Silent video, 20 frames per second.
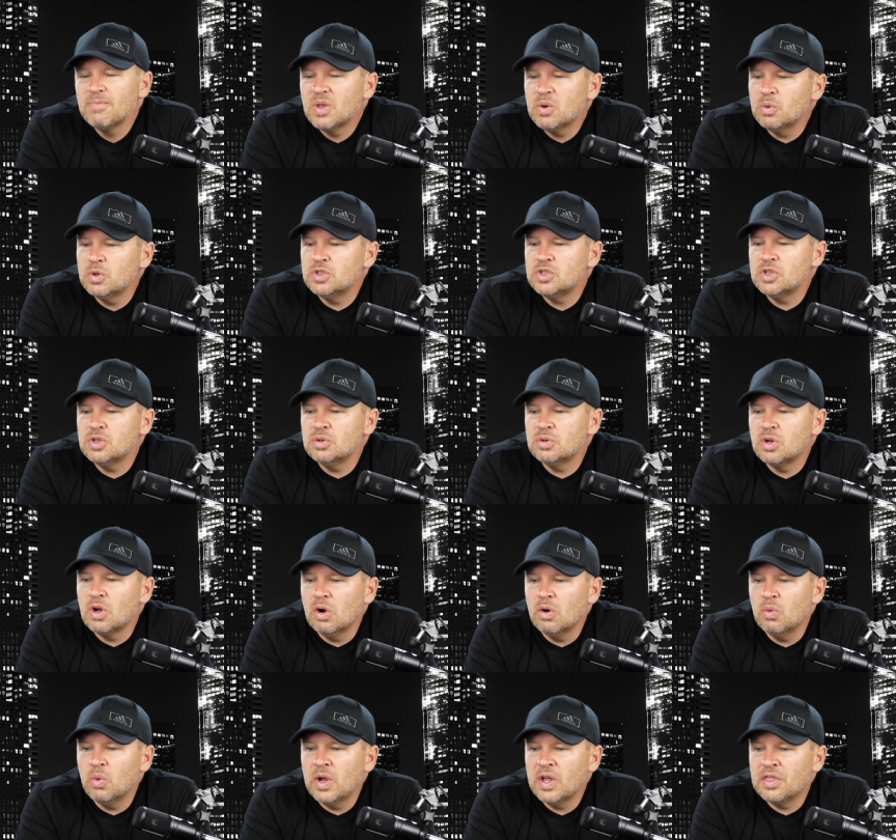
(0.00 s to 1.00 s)
Would you
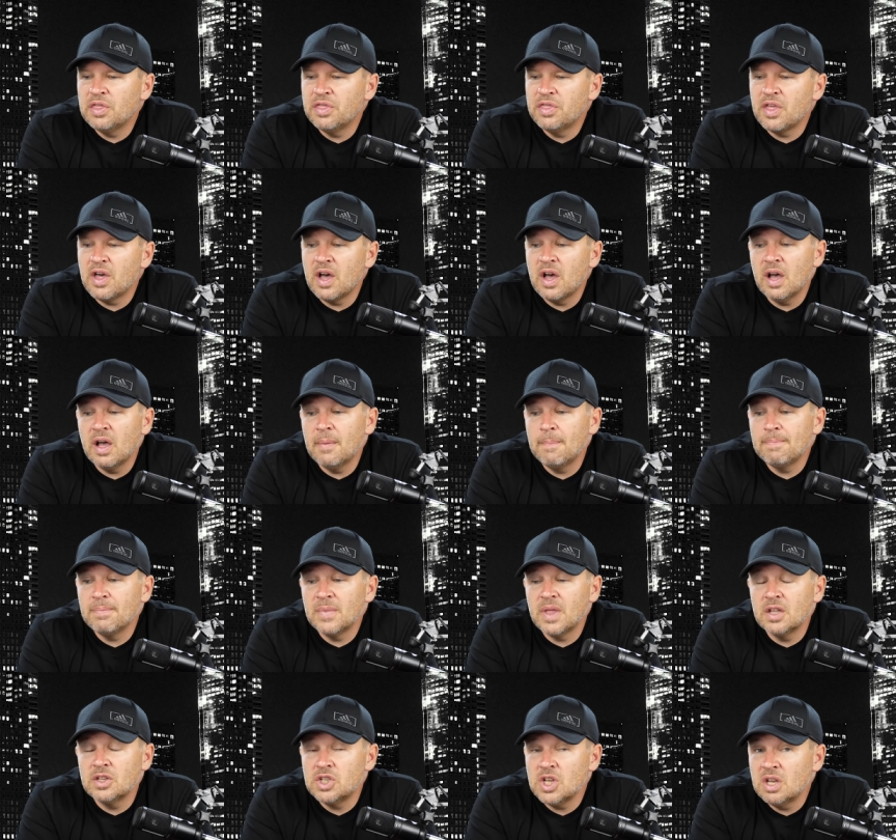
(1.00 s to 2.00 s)
go with um,
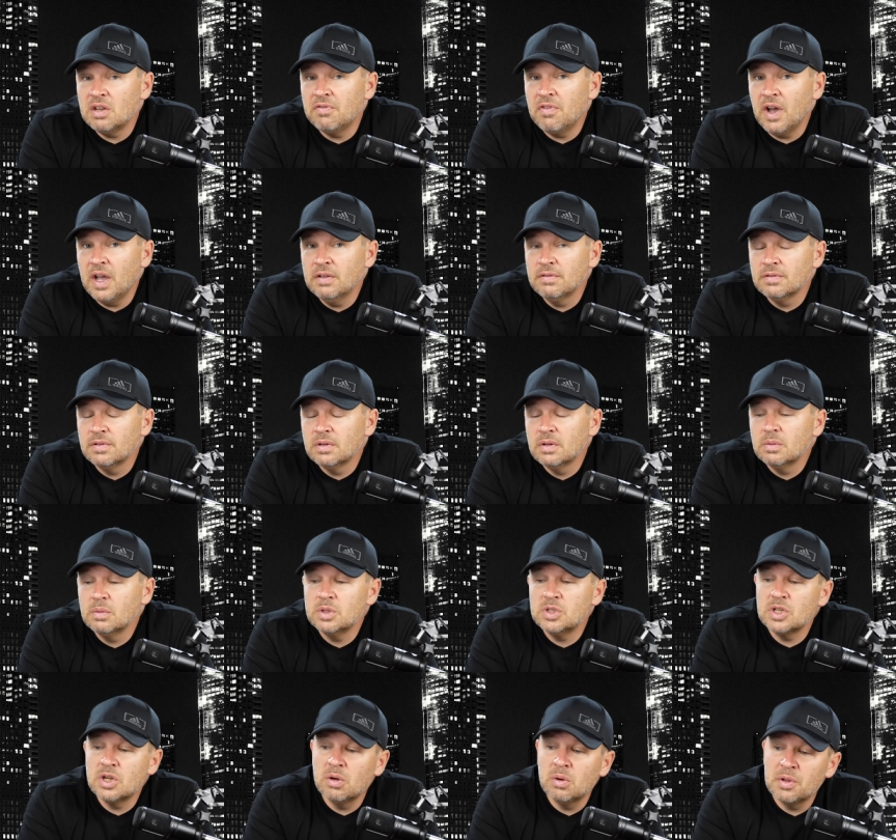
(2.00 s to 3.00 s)
a G85?
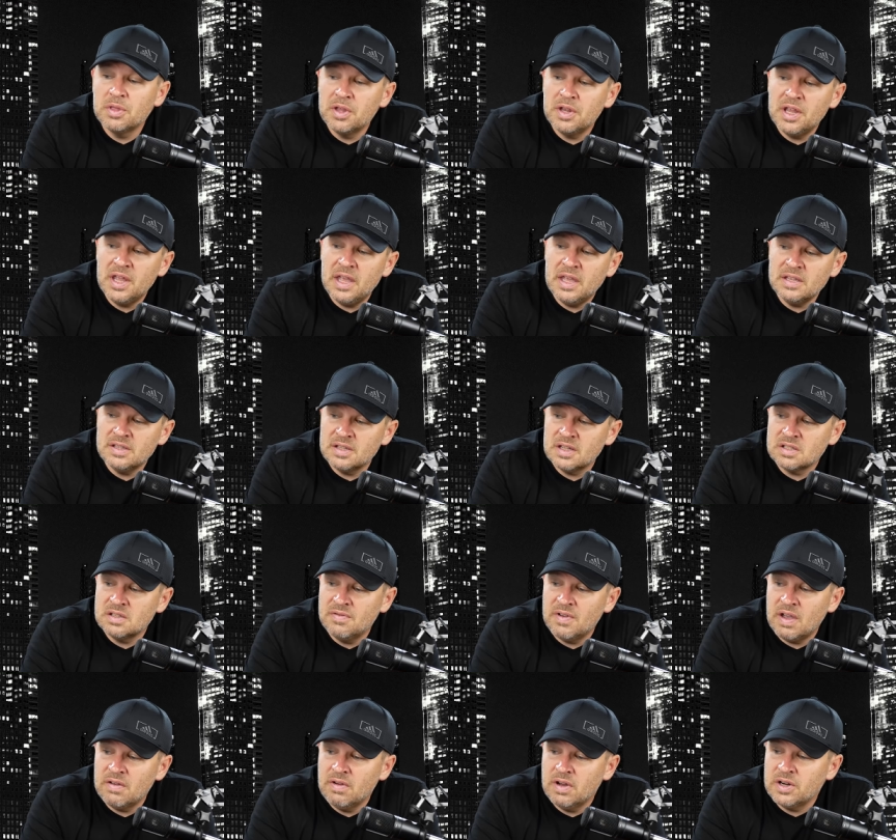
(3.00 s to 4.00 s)
Would you go with an
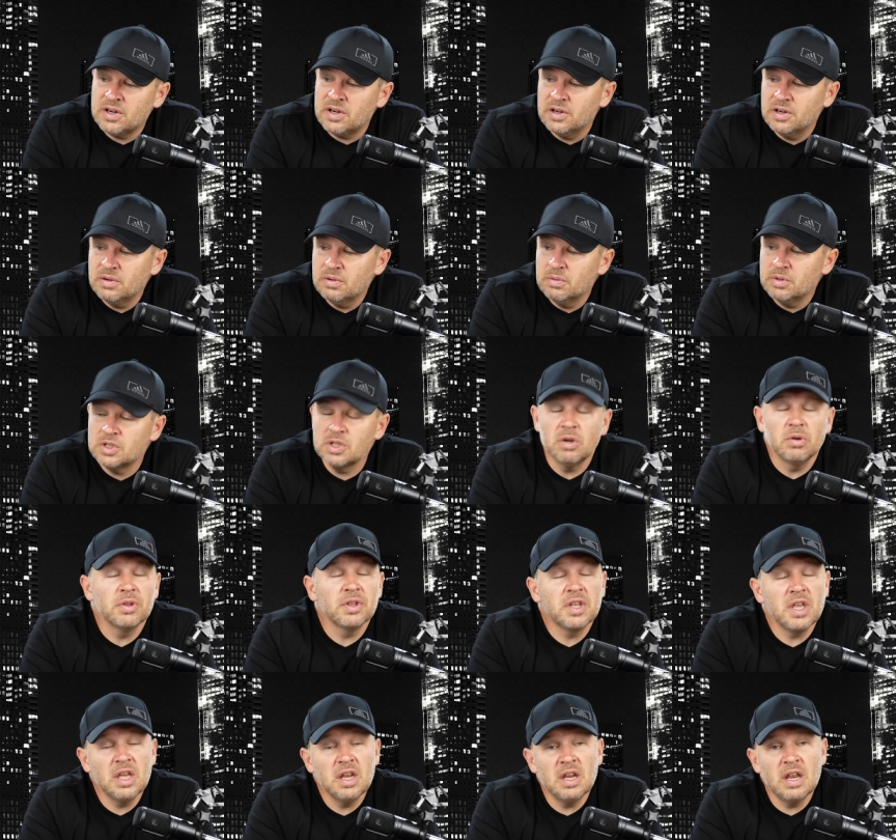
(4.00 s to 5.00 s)
A6500? Would you go with
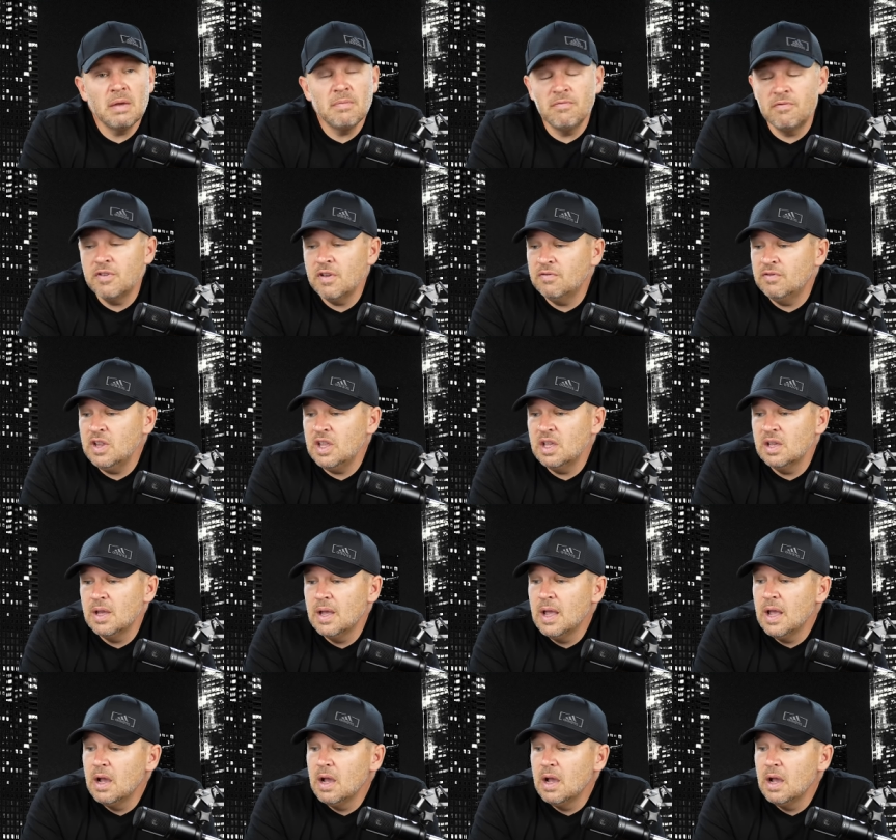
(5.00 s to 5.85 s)
a Canon M50?